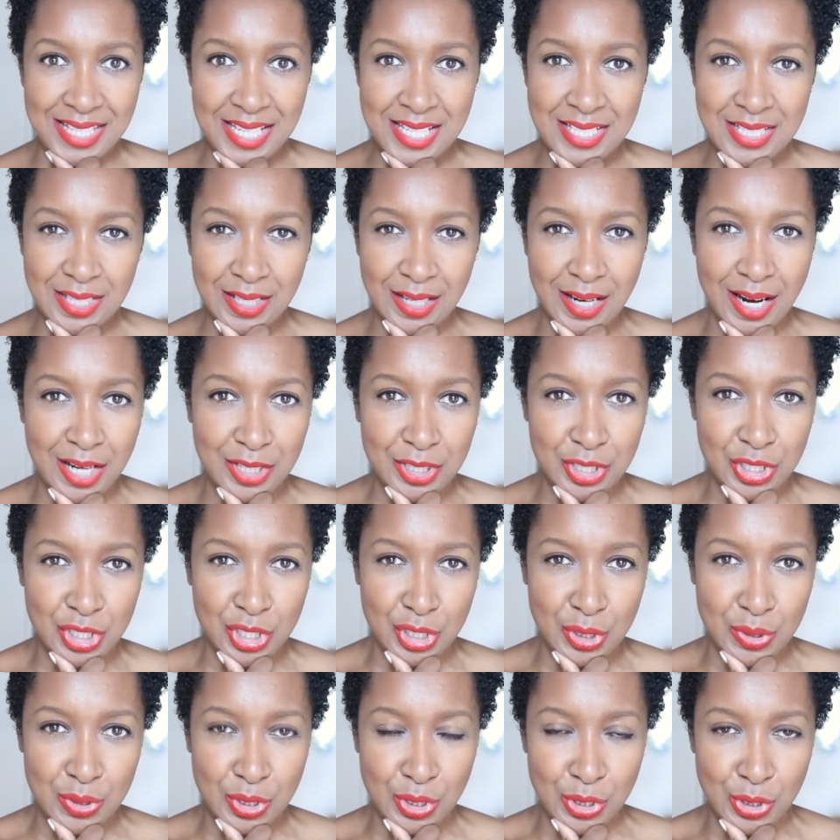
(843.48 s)
these are the kind of
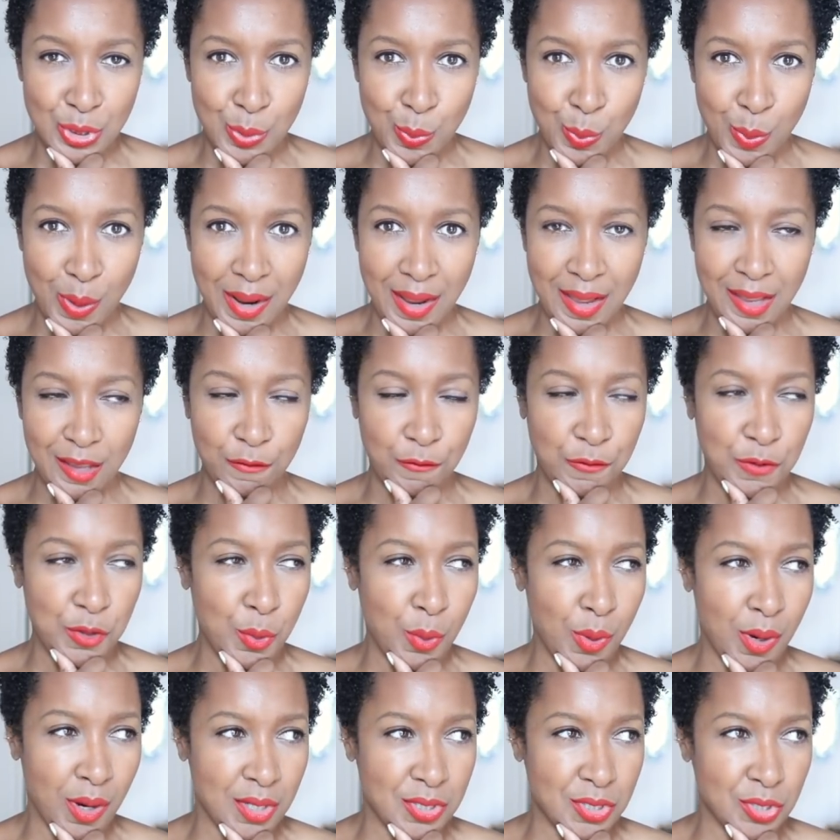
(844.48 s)
shoes that you wear if
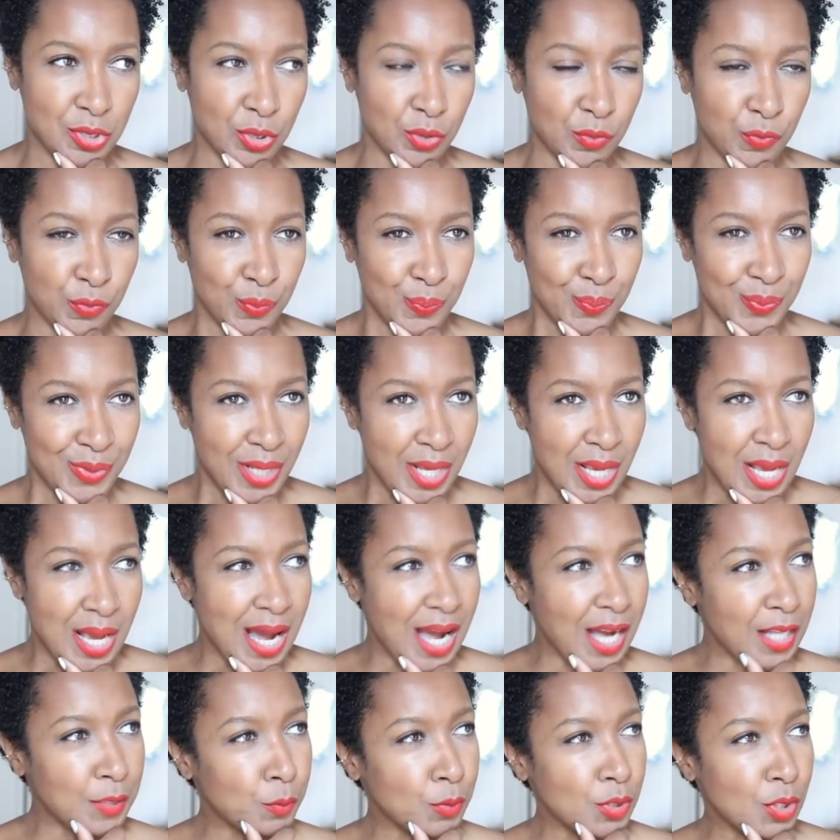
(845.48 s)
you are sort of
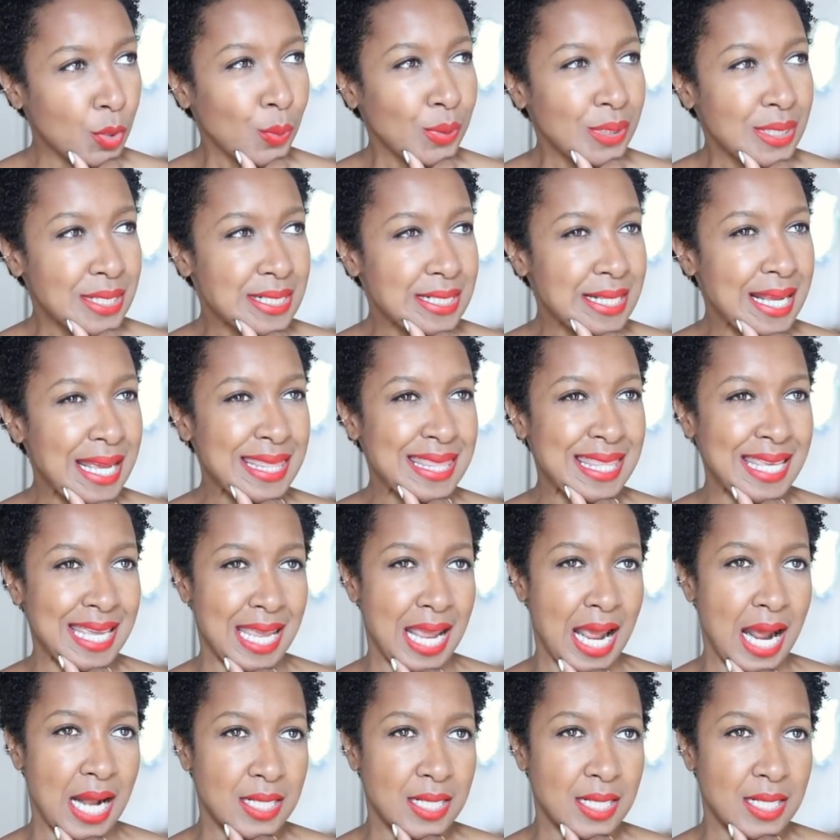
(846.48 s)
and I don't want to say the